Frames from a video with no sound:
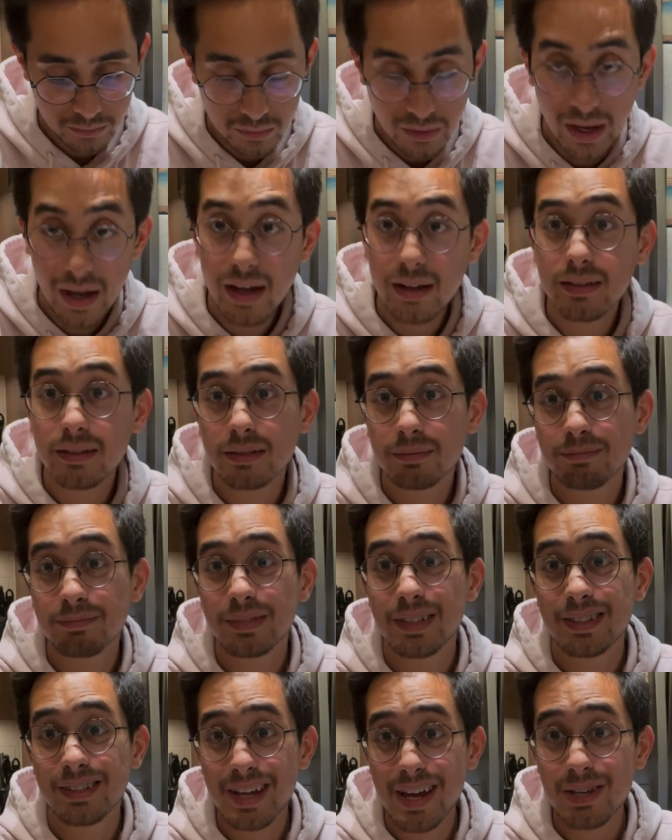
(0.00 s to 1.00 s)
And
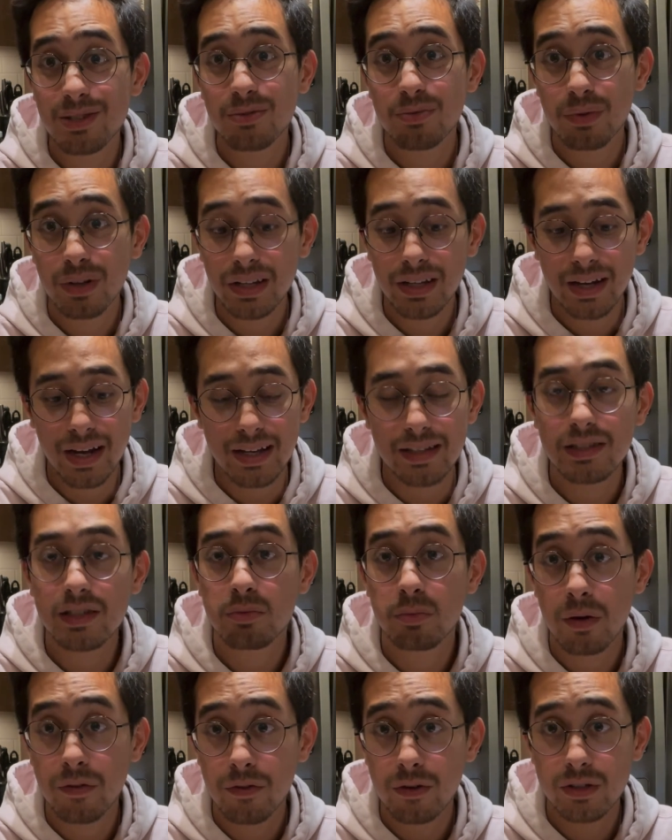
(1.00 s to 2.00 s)
tastes really nice. This is
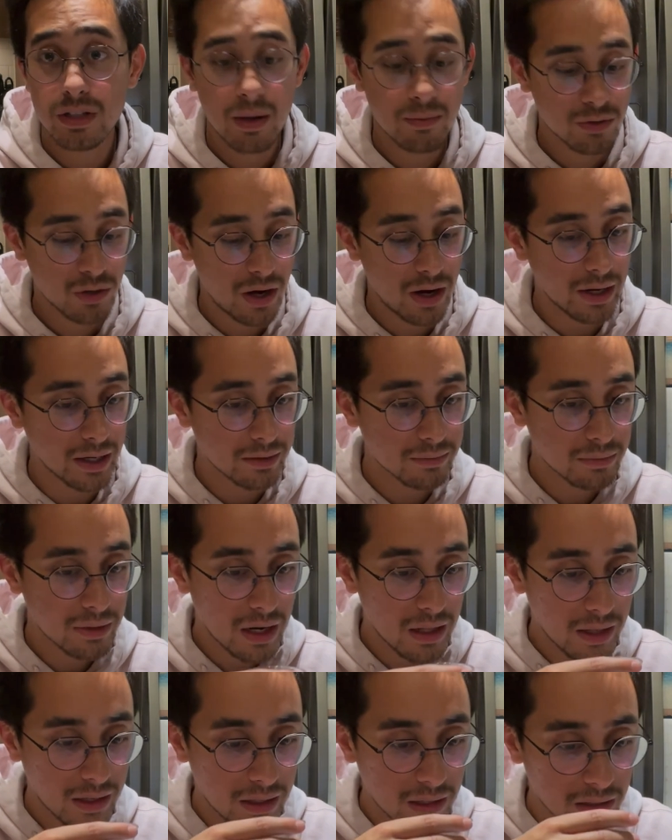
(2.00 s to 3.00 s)
my first time trying it. I
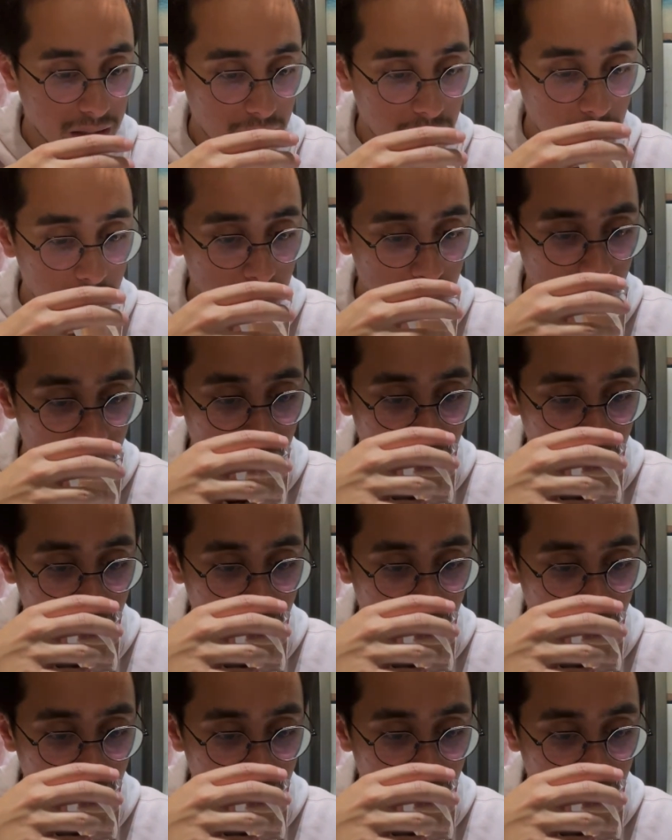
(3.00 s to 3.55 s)
like it a lot.